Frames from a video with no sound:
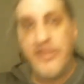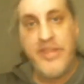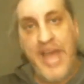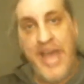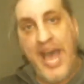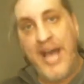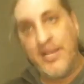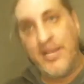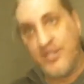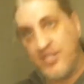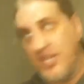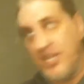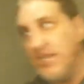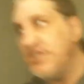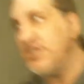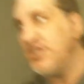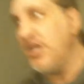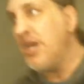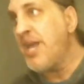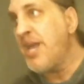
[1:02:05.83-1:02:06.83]
that
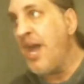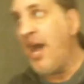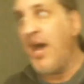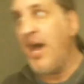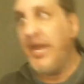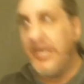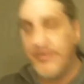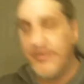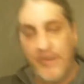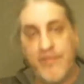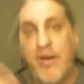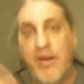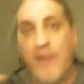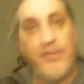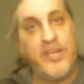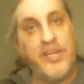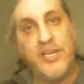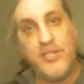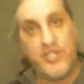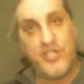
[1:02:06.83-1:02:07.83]
sense, a kind of a
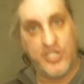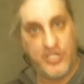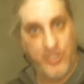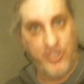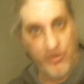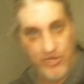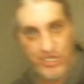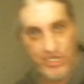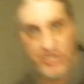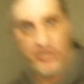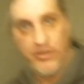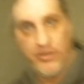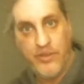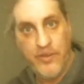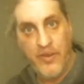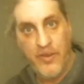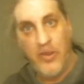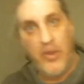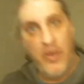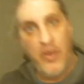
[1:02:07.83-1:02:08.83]
public institution,
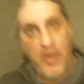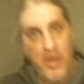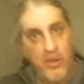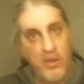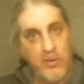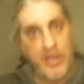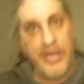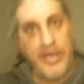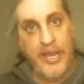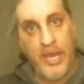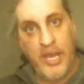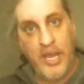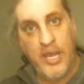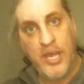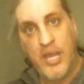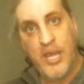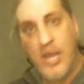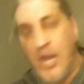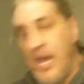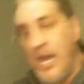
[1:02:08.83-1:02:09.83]
right?
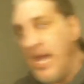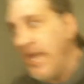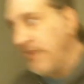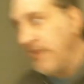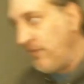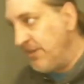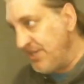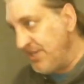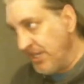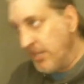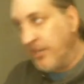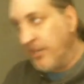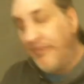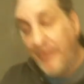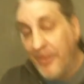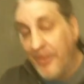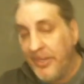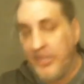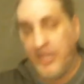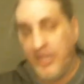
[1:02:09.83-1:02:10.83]
It wasn't a
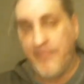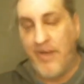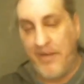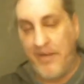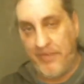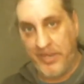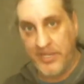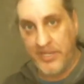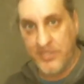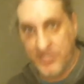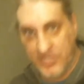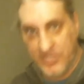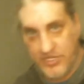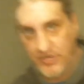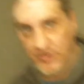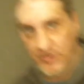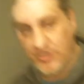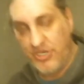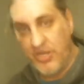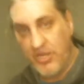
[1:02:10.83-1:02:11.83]
completely public
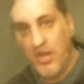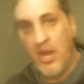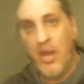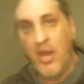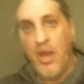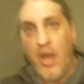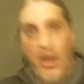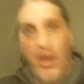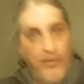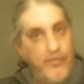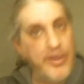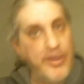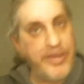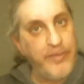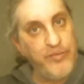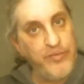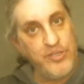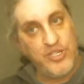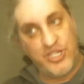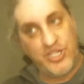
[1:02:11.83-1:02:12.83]
institution, but it
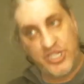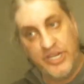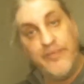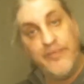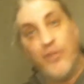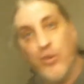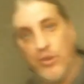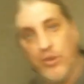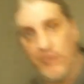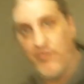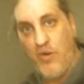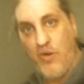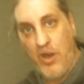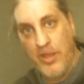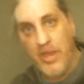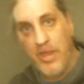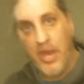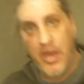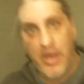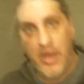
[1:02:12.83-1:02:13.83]
was similar to one.
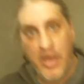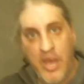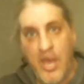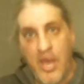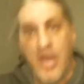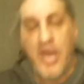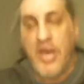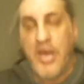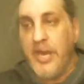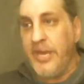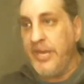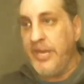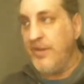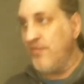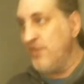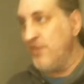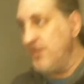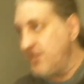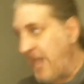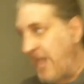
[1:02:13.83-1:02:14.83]
It
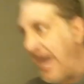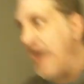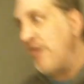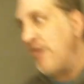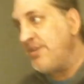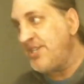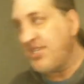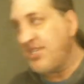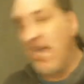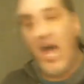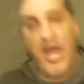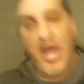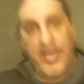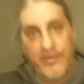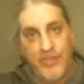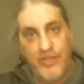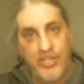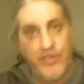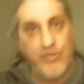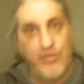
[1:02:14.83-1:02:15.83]
was outside of
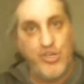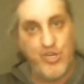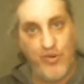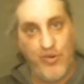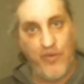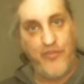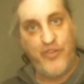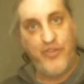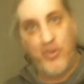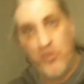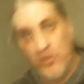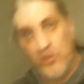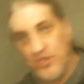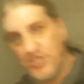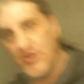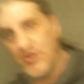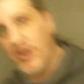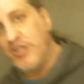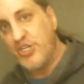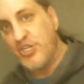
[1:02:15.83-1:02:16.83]
the usual feudal
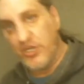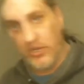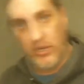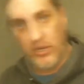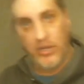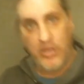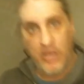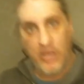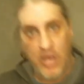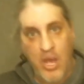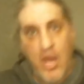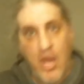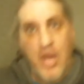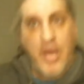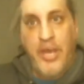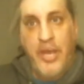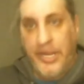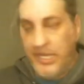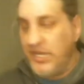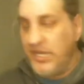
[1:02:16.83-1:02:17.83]
structure.
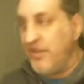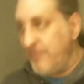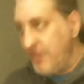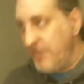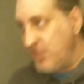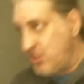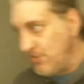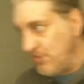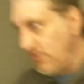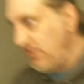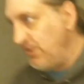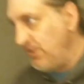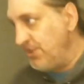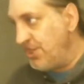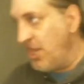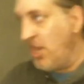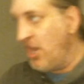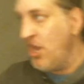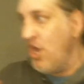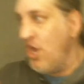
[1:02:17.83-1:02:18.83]

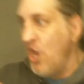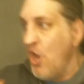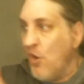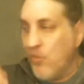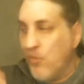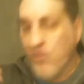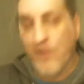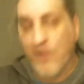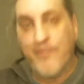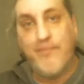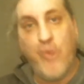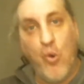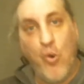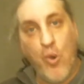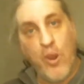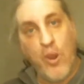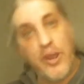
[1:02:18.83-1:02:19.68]
Individuals were born